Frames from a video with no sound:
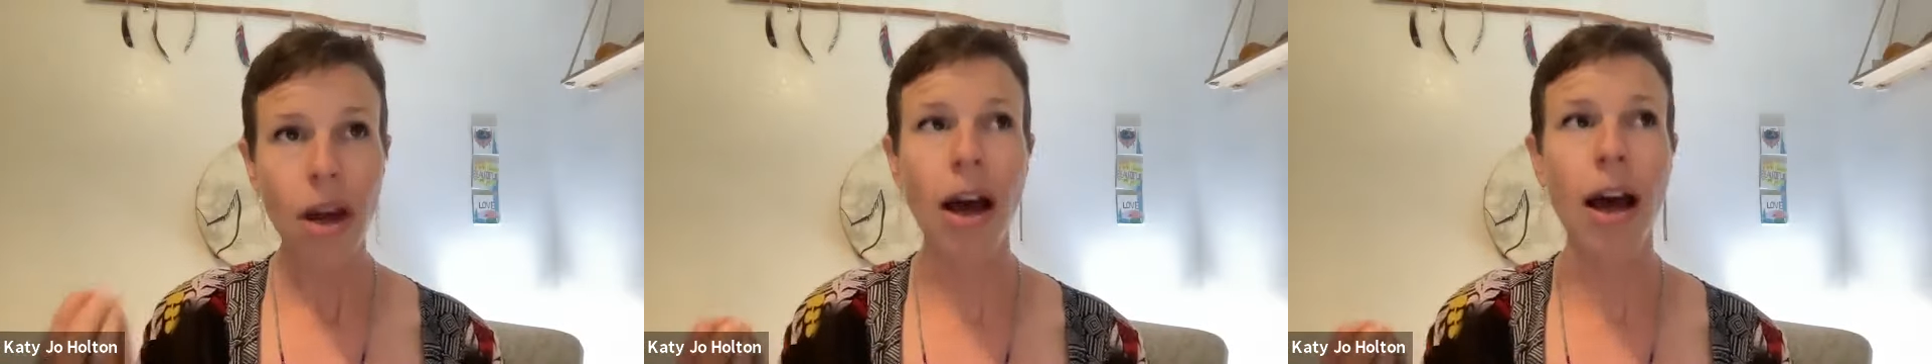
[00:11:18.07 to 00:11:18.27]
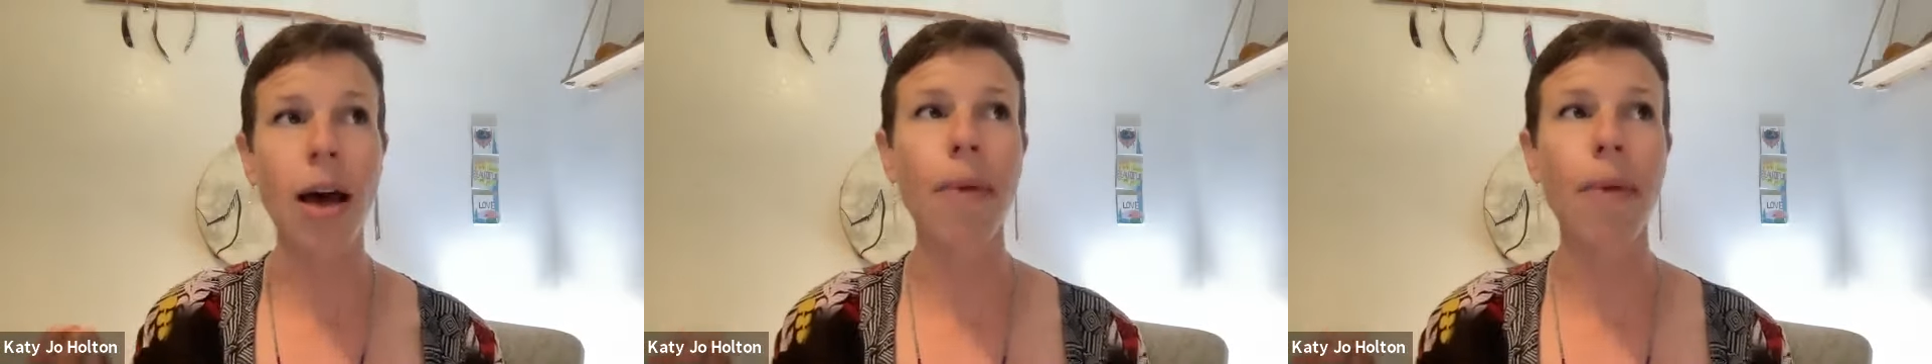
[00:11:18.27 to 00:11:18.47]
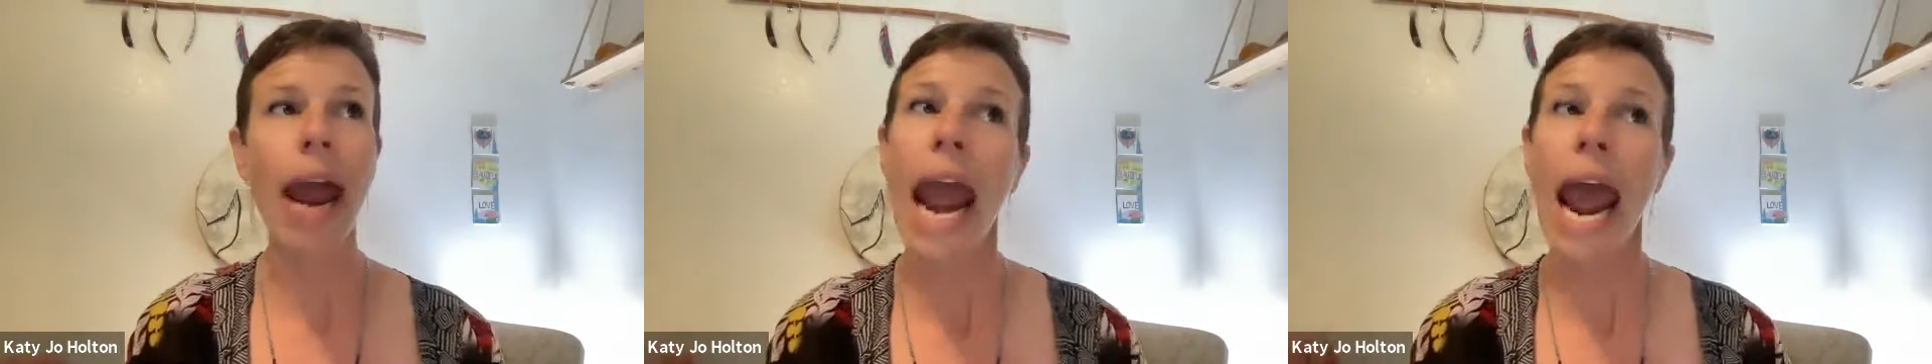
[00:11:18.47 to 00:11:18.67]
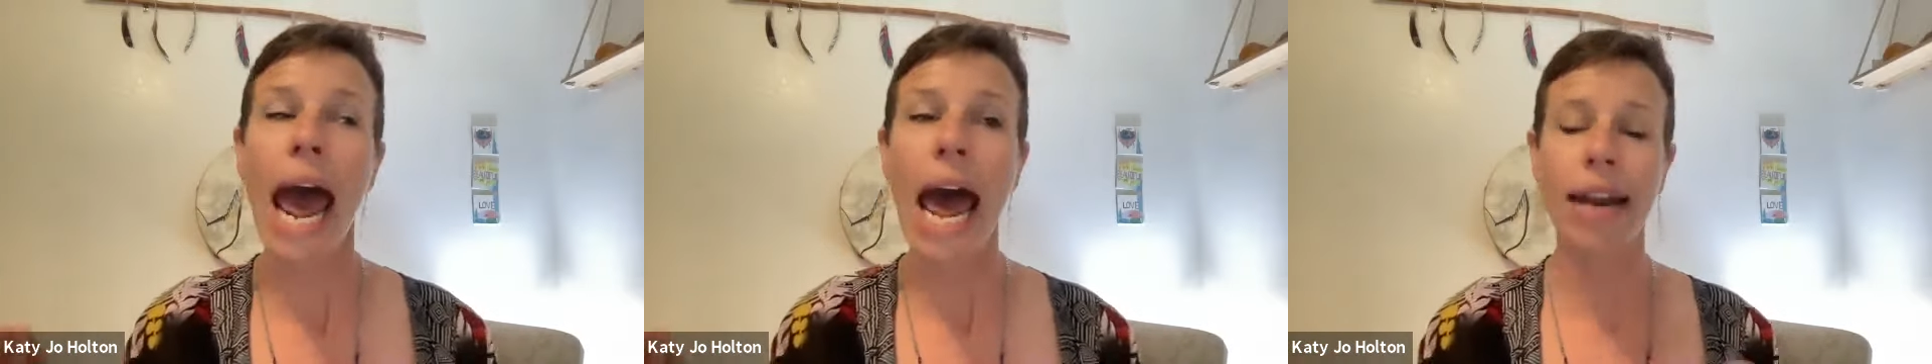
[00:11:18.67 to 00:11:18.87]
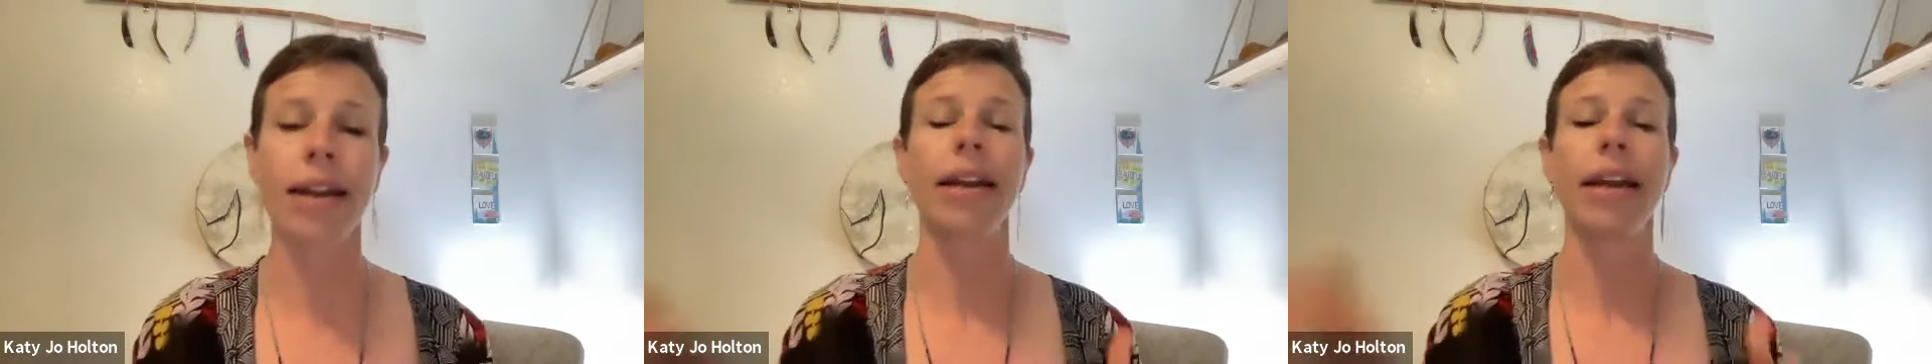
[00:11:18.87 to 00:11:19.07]
Um,
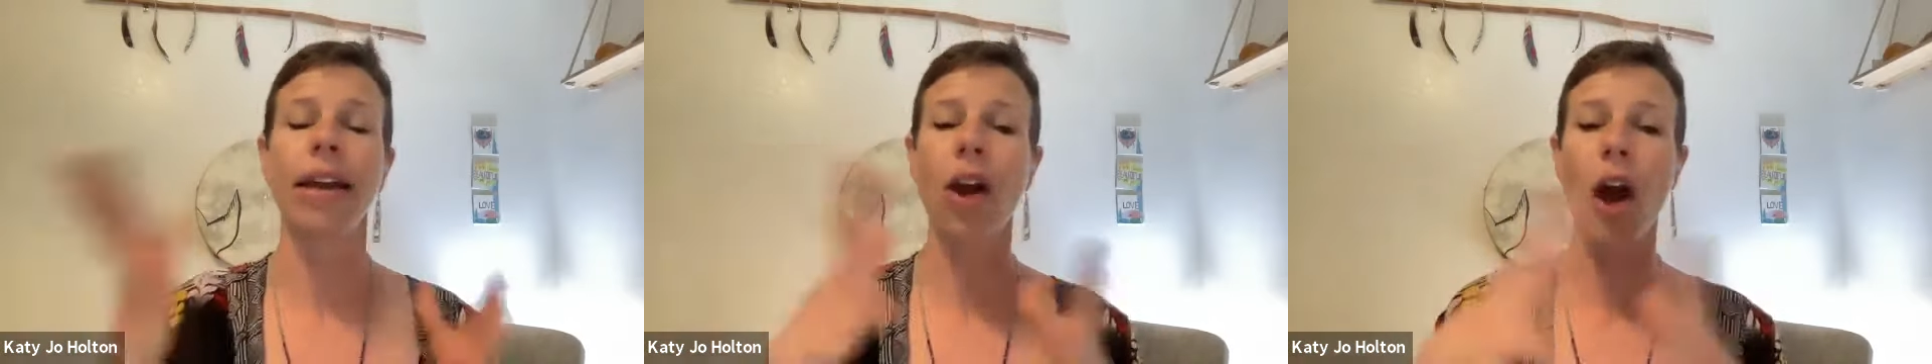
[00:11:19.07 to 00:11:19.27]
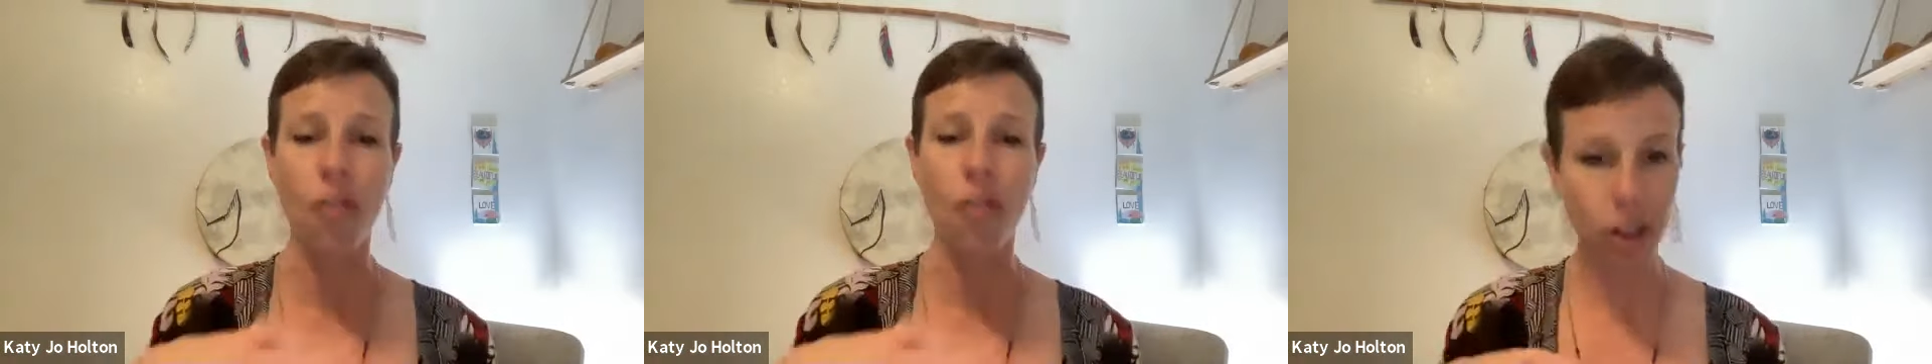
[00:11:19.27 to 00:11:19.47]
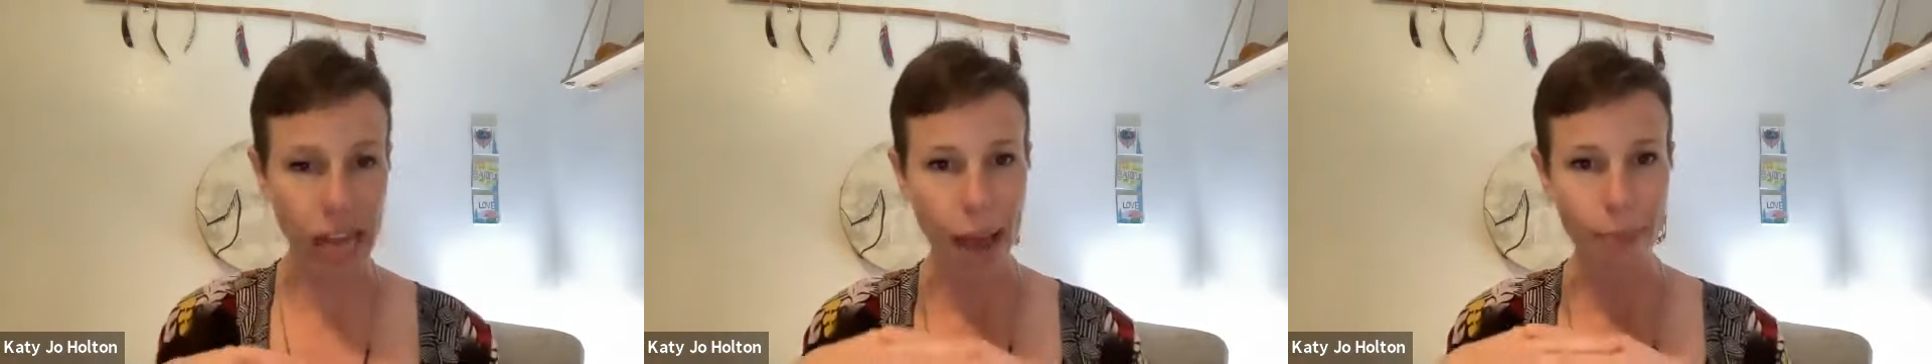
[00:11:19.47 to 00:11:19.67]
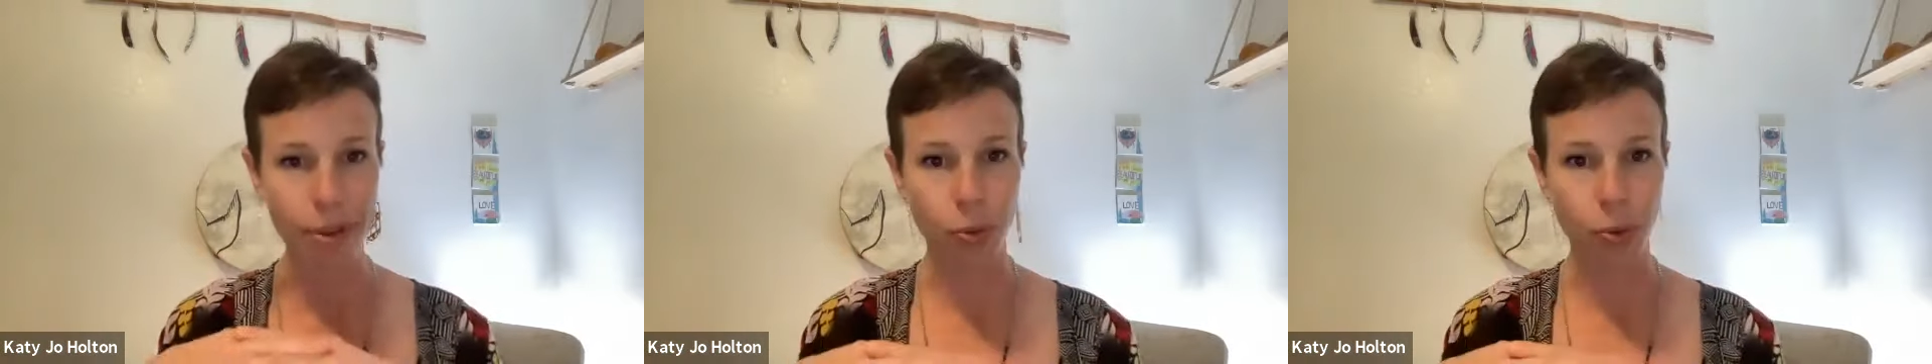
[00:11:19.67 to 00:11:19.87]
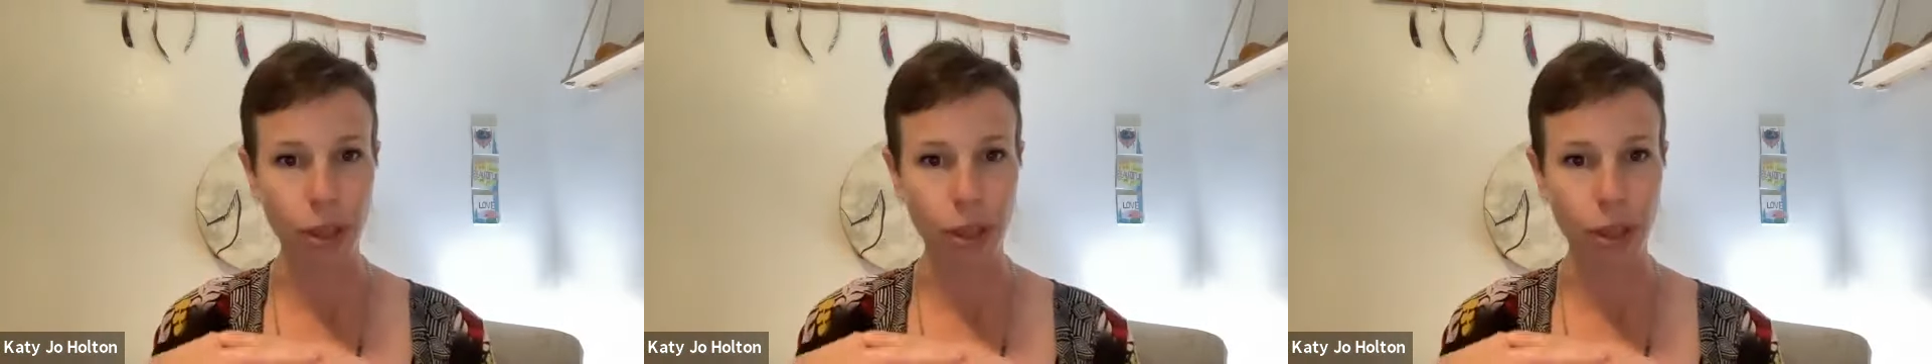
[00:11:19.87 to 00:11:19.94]
and it overlaps